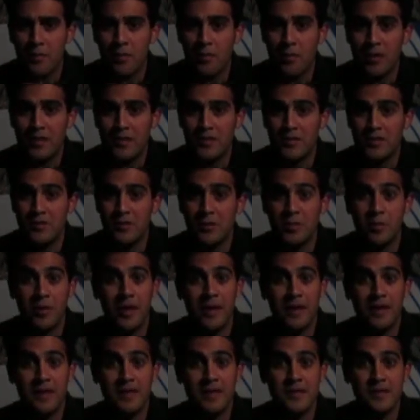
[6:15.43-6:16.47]
We went to the
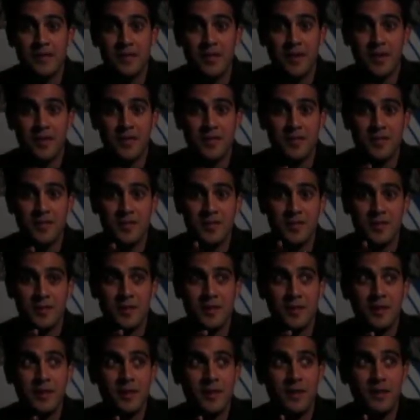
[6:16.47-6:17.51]
Black Keys concert
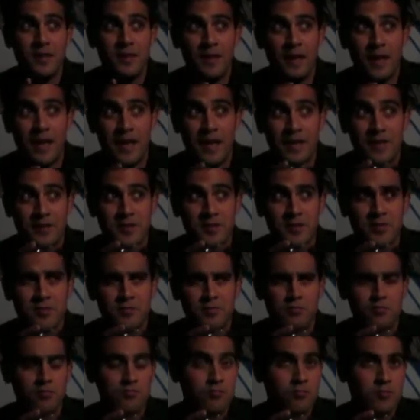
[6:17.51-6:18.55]
last
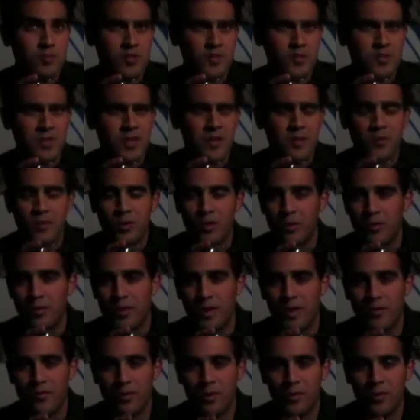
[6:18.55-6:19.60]
September or
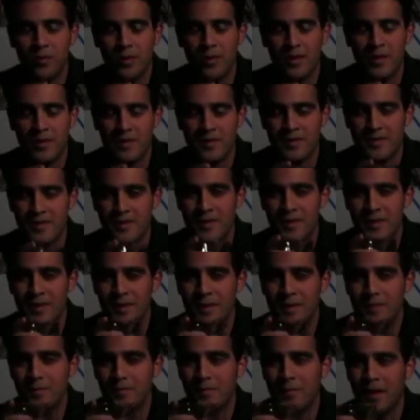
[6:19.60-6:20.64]
whatever it was.
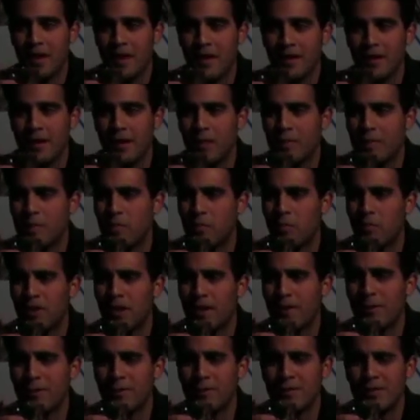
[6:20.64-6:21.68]
And I remember when
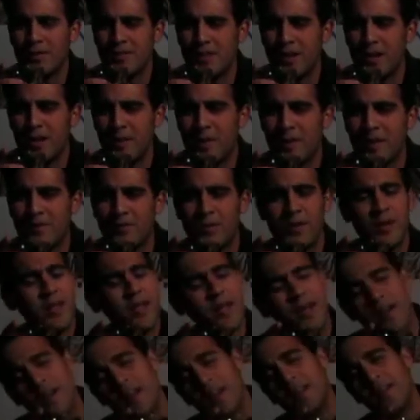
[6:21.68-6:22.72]
we were just talking about drinking,
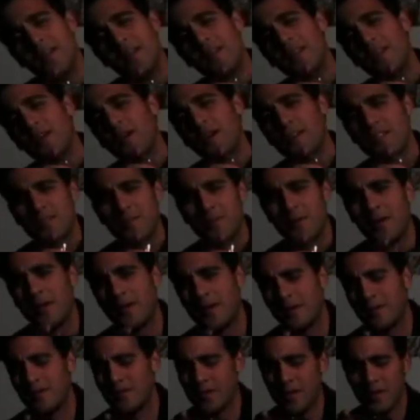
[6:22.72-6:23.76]
and I explained,
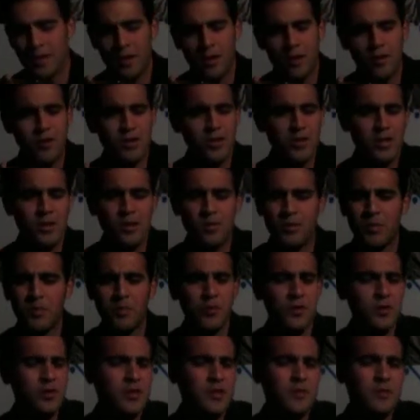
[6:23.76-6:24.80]
I was like, I'm a
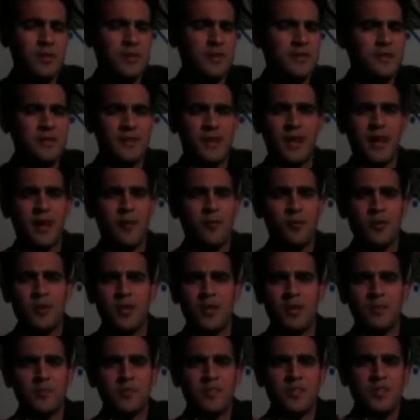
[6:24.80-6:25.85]
pretty basic guy when it
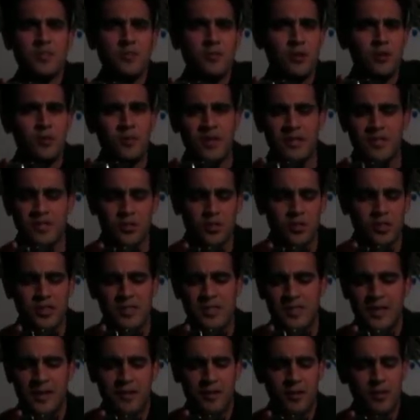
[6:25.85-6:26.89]
comes to mixed drinks
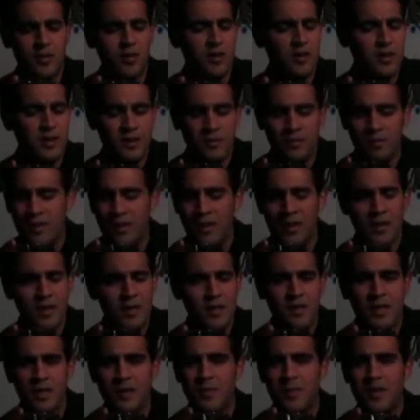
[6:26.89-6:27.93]
and everything.
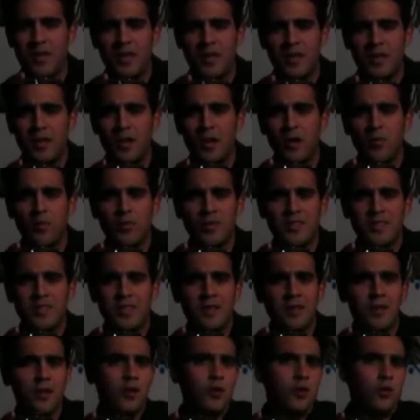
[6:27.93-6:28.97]
Give me, whiskey
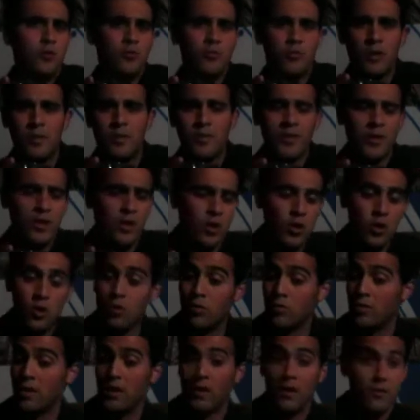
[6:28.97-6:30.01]
Coke, rum and
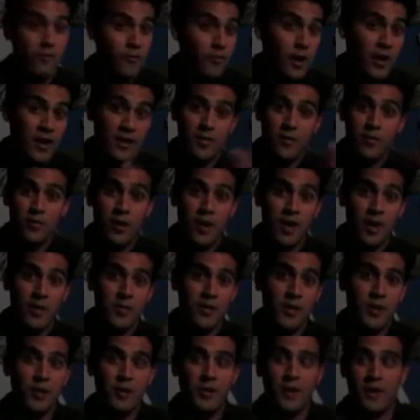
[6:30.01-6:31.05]
Coke, vodka
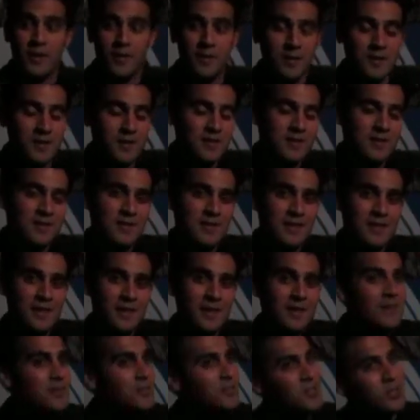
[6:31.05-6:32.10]
cranberry like this.
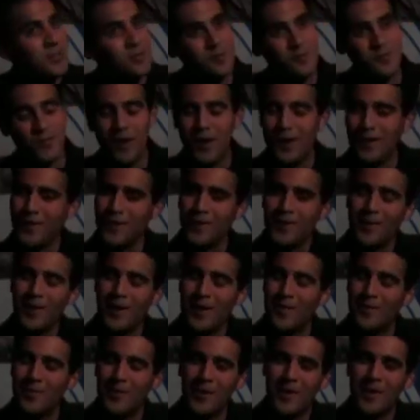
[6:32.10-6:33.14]
She goes, vodka
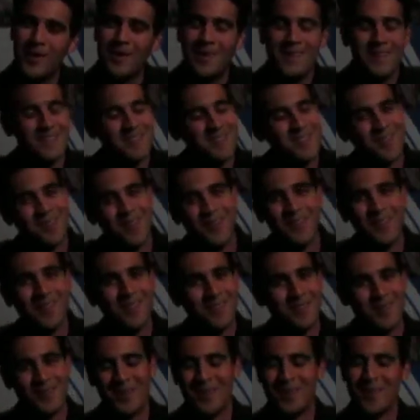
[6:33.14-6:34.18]
cranberry? That's a girly
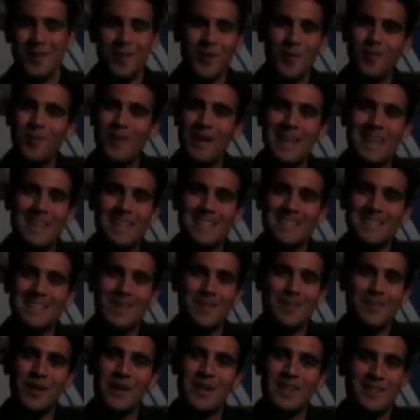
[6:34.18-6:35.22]
drink. No way, that's
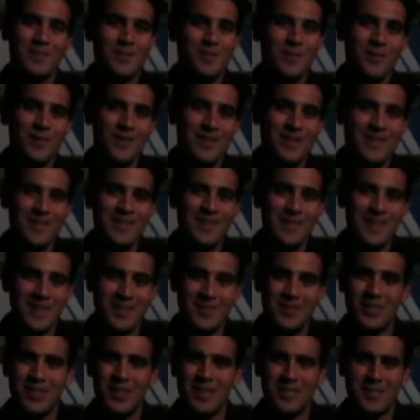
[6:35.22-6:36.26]
not possible. You need to take
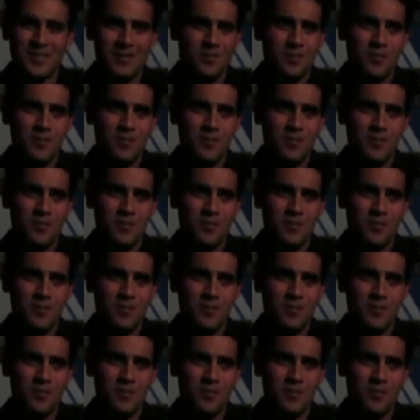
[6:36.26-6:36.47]
shots.